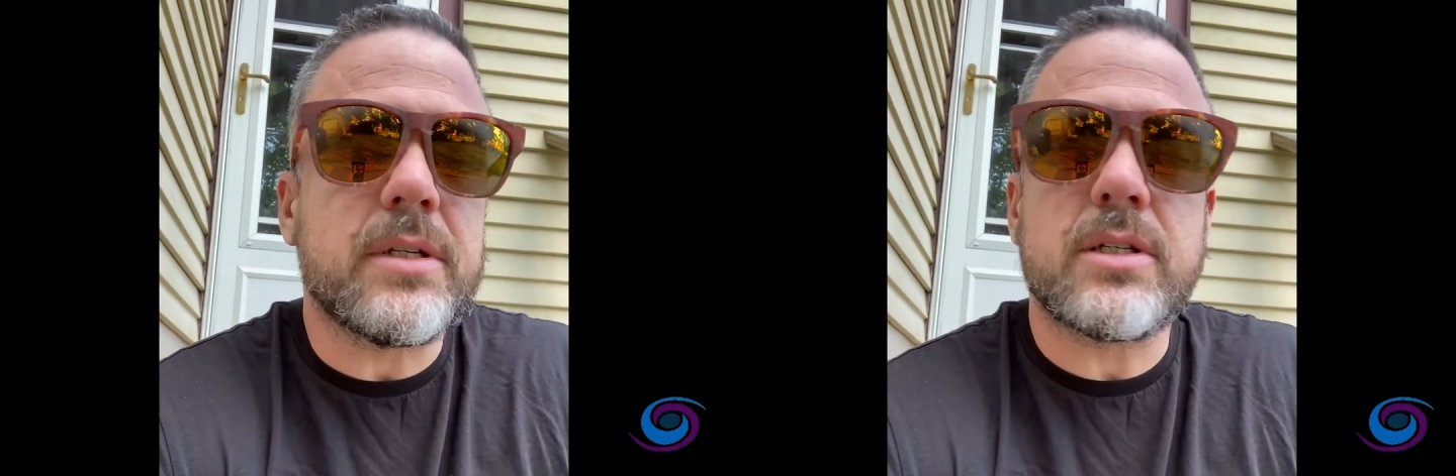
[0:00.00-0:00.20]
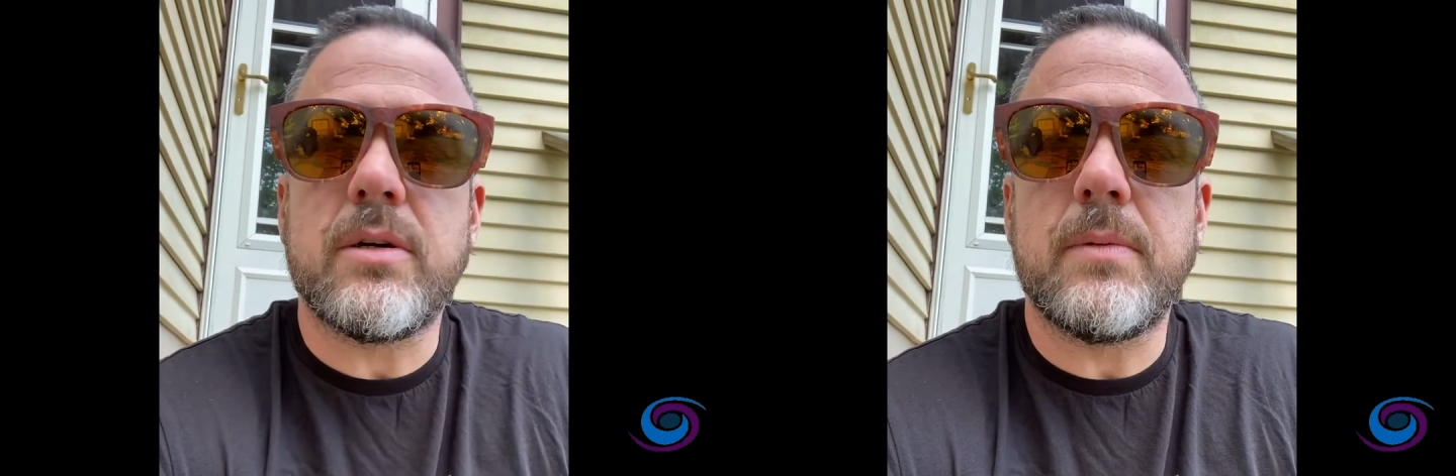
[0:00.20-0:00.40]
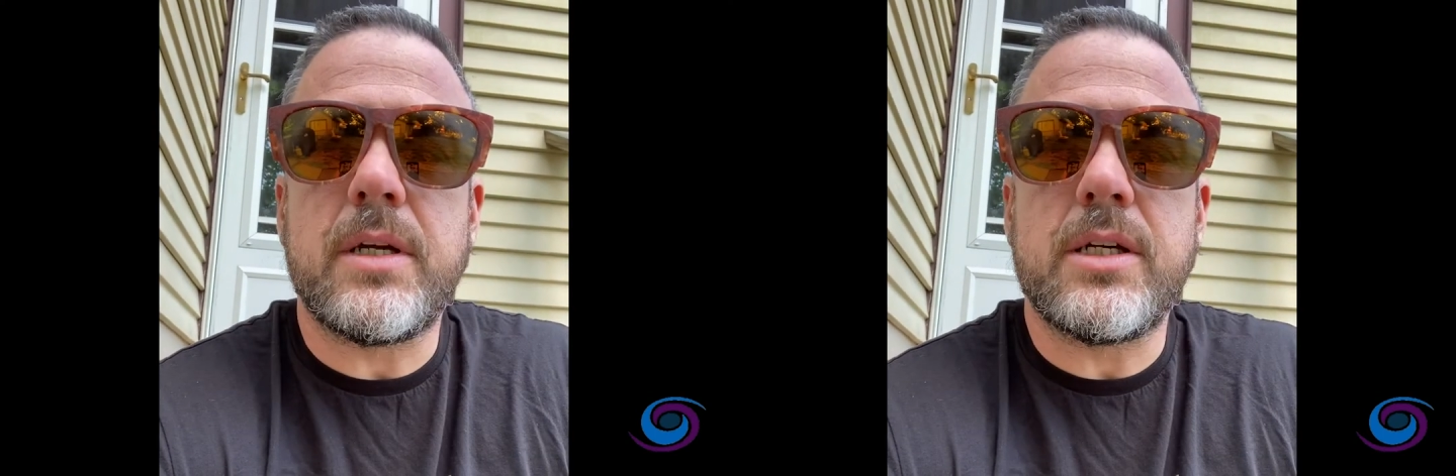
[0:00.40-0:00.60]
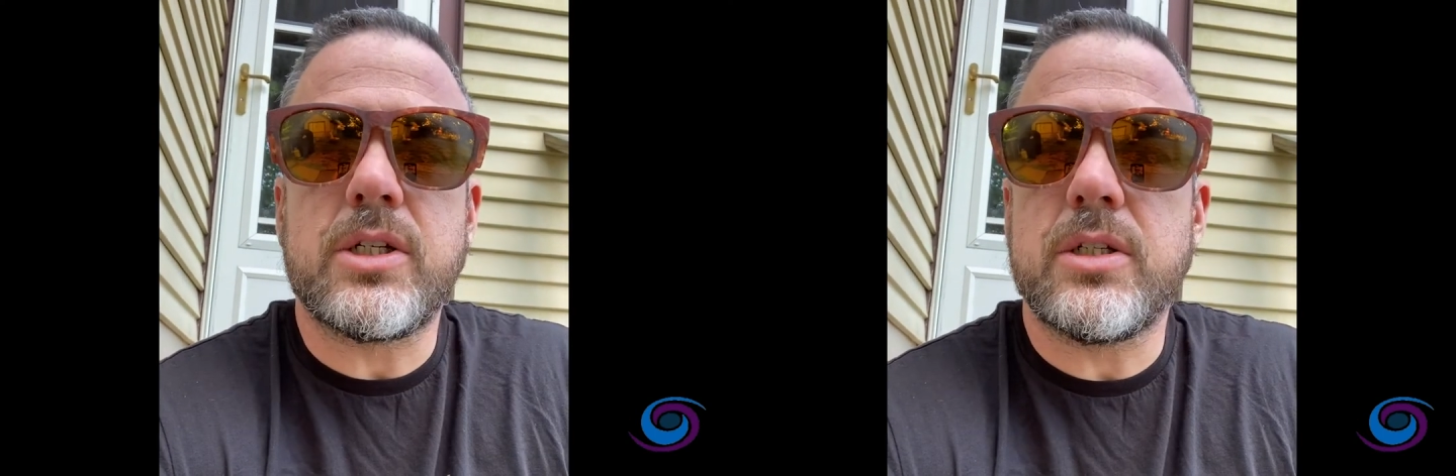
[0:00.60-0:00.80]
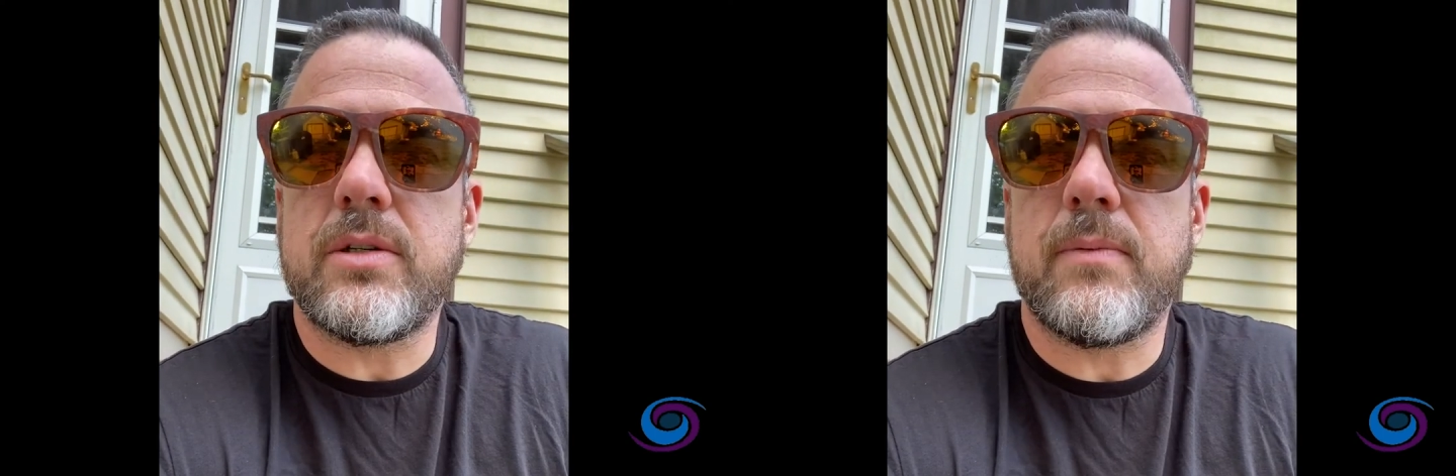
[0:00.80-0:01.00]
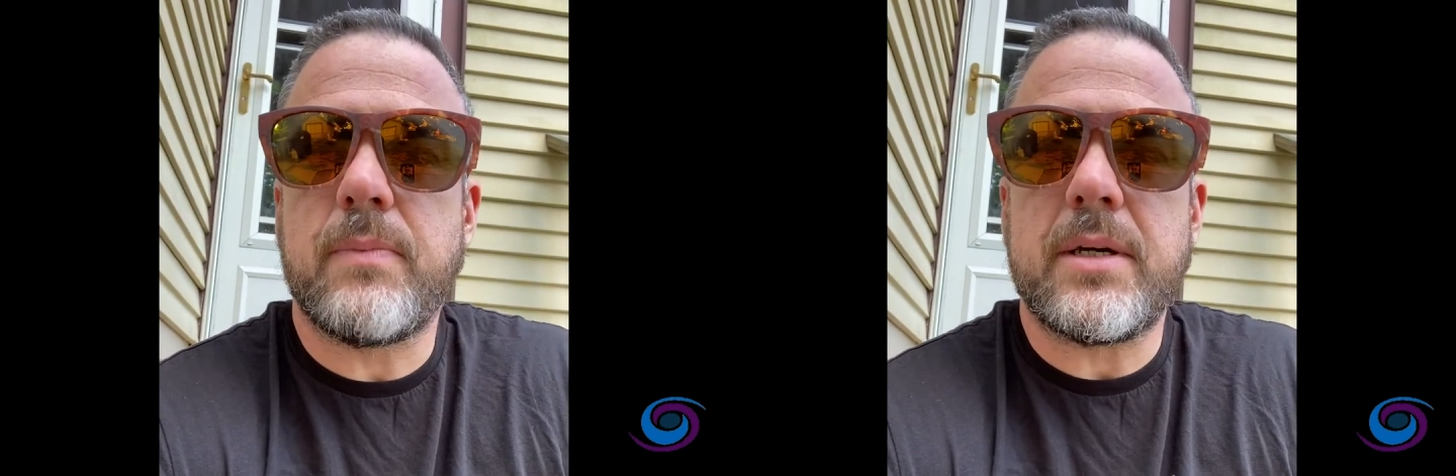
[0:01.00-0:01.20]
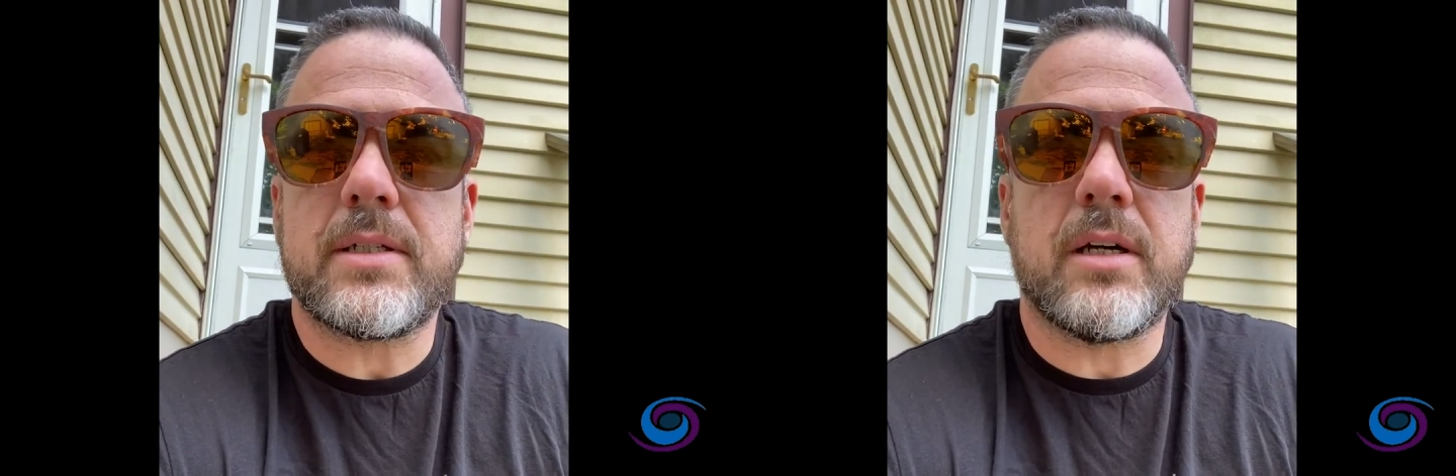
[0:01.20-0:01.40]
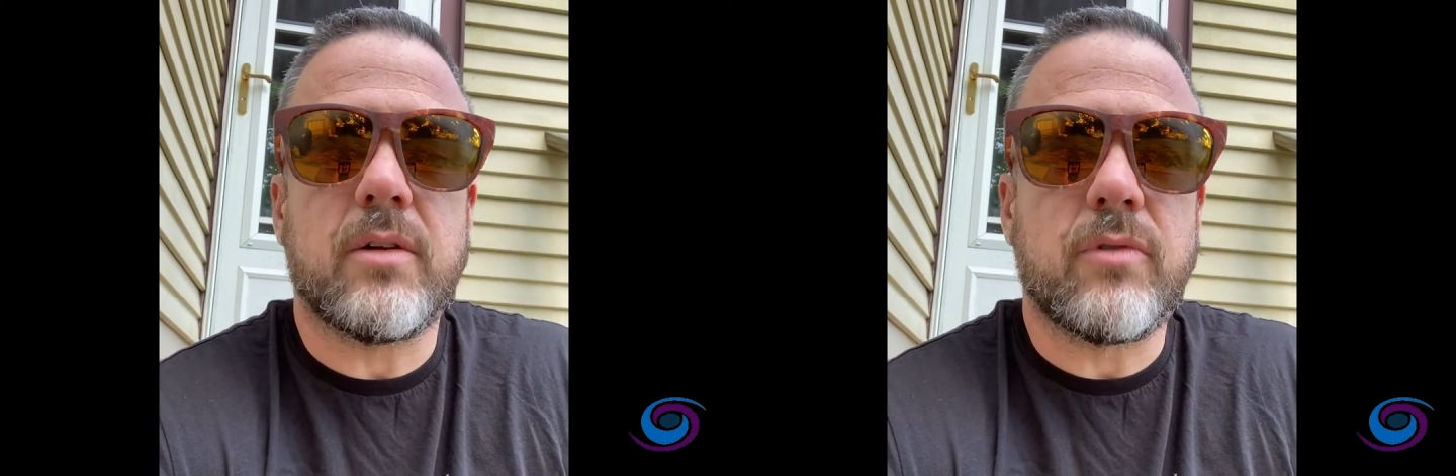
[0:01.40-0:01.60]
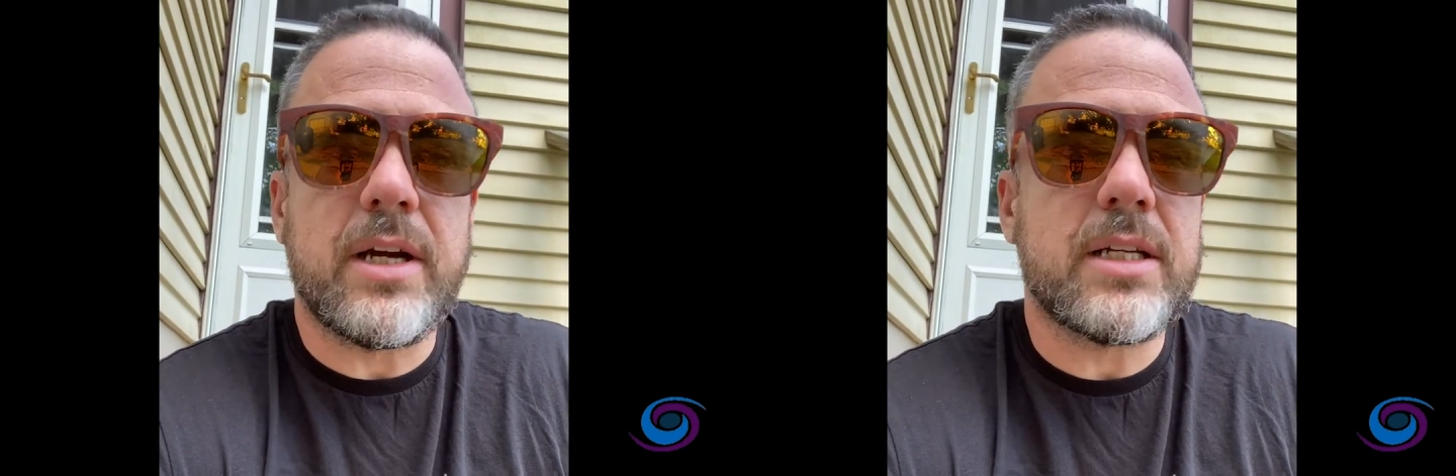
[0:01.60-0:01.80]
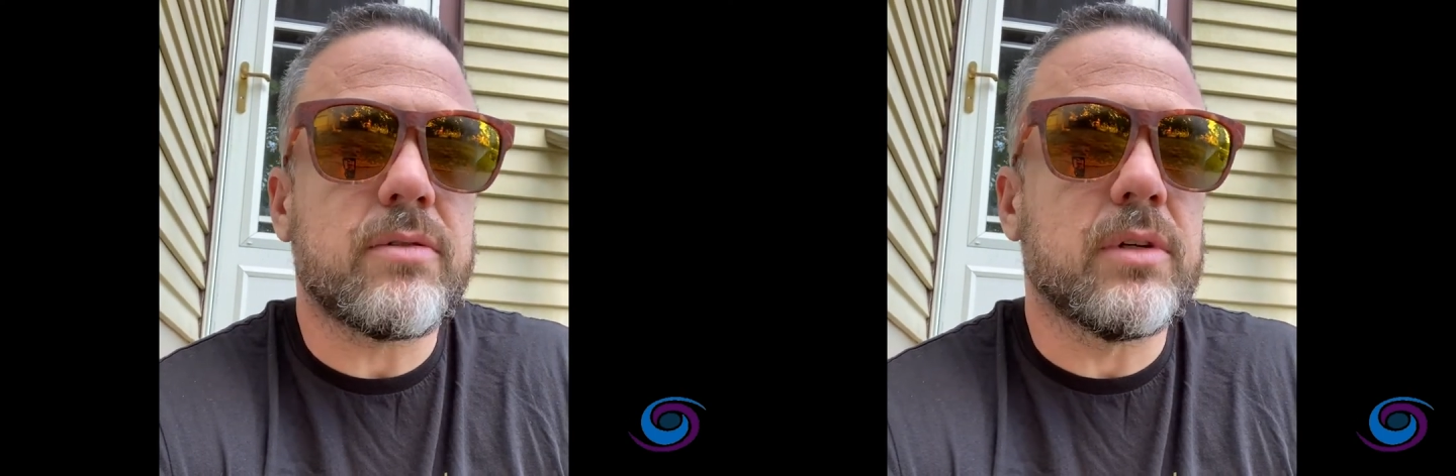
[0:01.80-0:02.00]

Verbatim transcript: discrimination based on race,